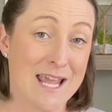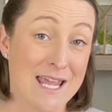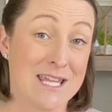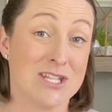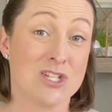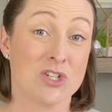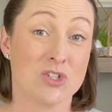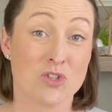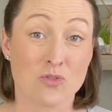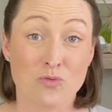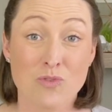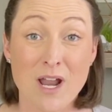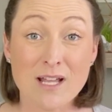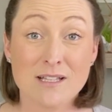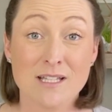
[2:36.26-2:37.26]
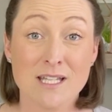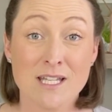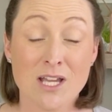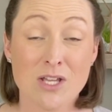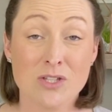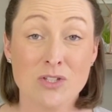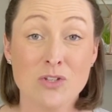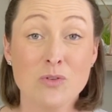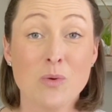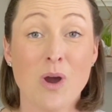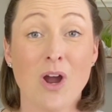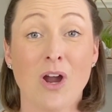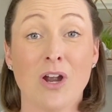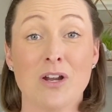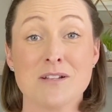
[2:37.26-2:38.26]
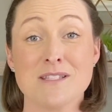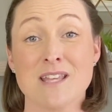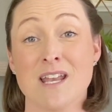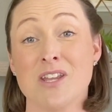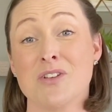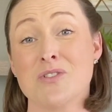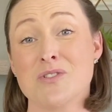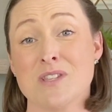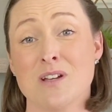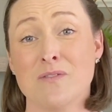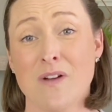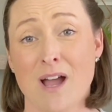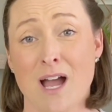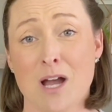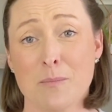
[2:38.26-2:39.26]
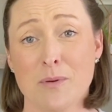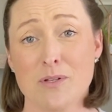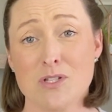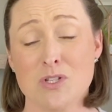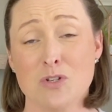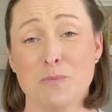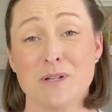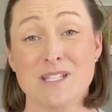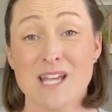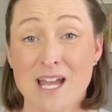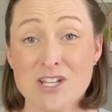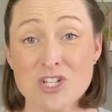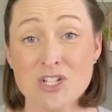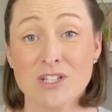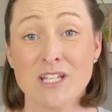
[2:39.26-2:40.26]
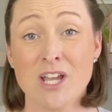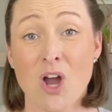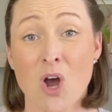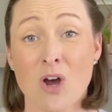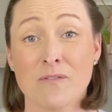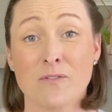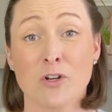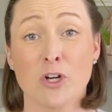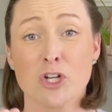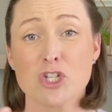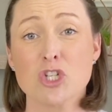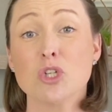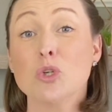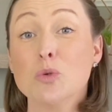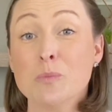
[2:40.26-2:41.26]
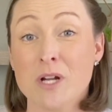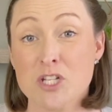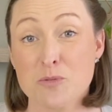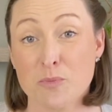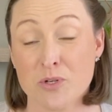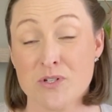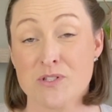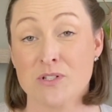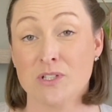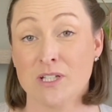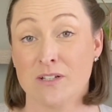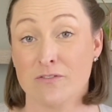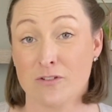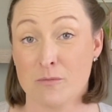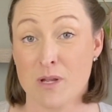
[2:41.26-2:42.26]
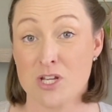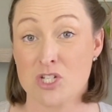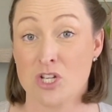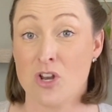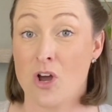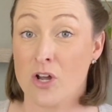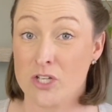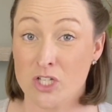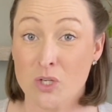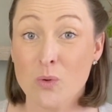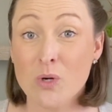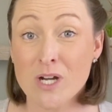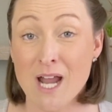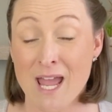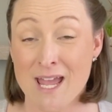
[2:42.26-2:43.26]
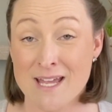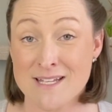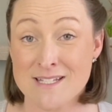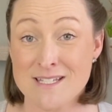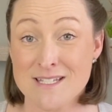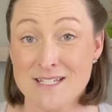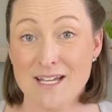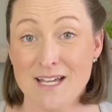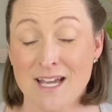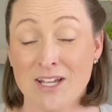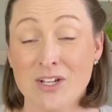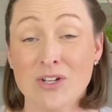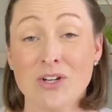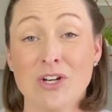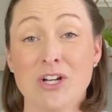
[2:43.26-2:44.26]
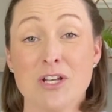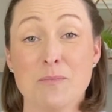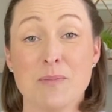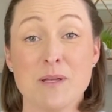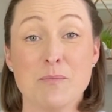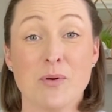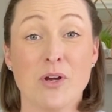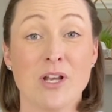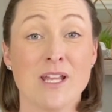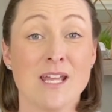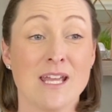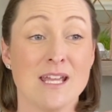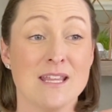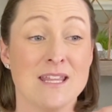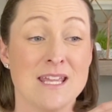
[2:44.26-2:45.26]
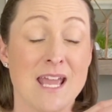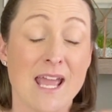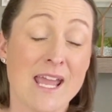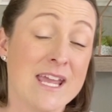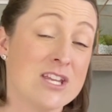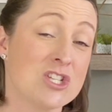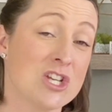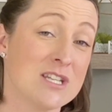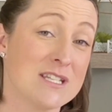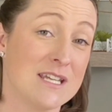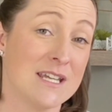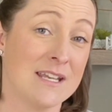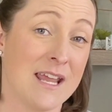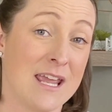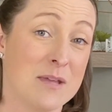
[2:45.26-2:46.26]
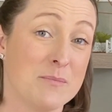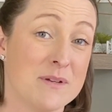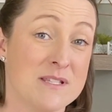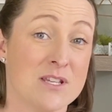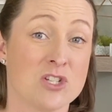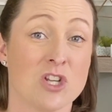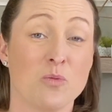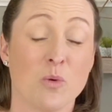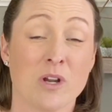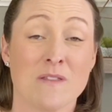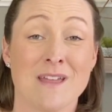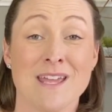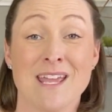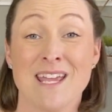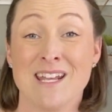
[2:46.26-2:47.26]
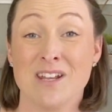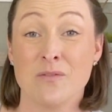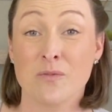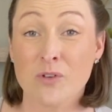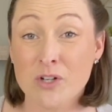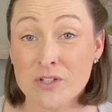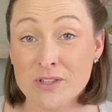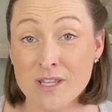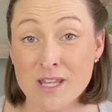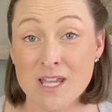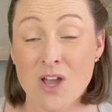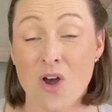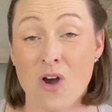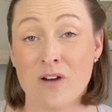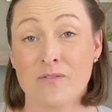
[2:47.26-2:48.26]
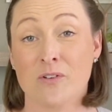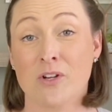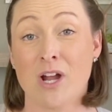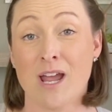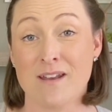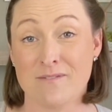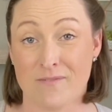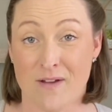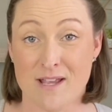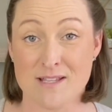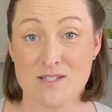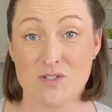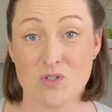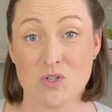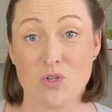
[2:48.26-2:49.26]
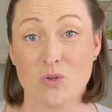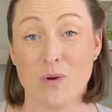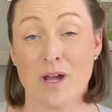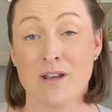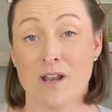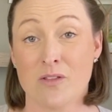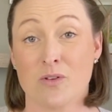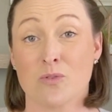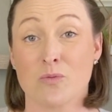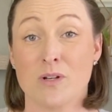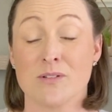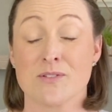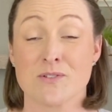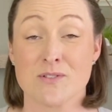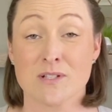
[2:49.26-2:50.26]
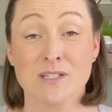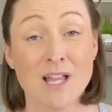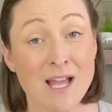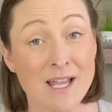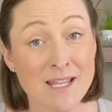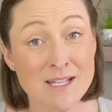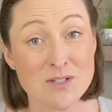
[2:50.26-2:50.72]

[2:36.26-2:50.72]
agent directly, you are setting yourself up to potentially offer too much personal information on your end and could be putting the agent in a position where they inadvertently offer advice to another realtor's client,